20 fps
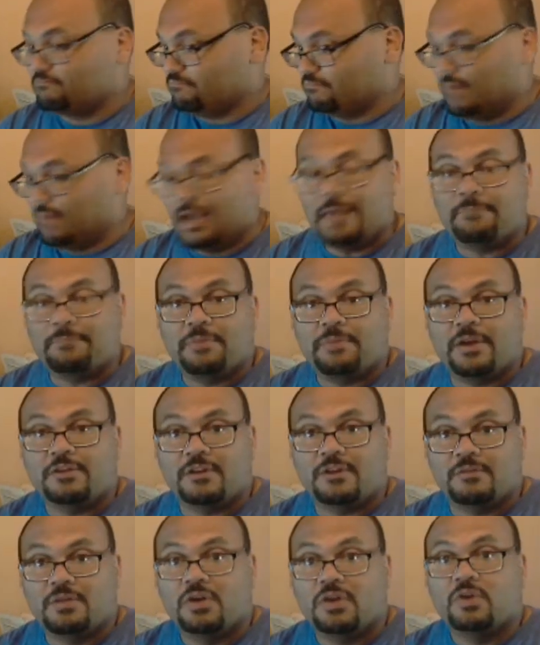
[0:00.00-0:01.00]
my
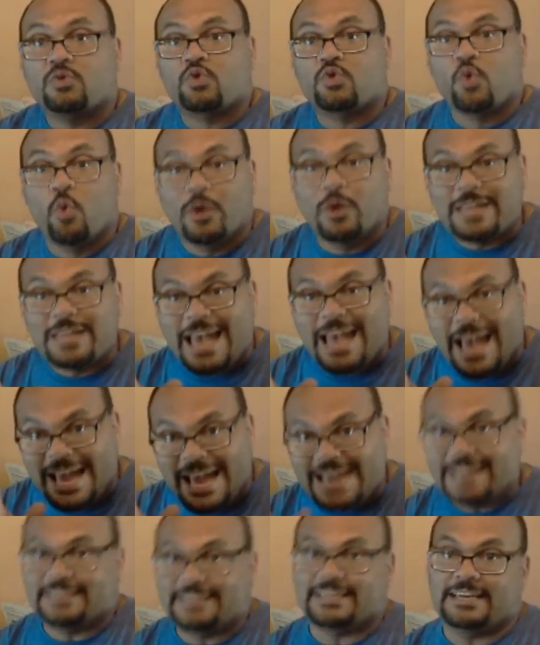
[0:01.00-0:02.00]
opinion,
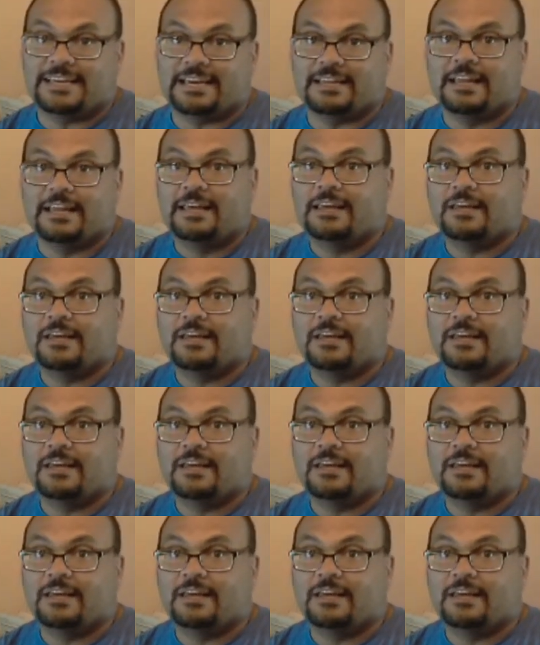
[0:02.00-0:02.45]
2018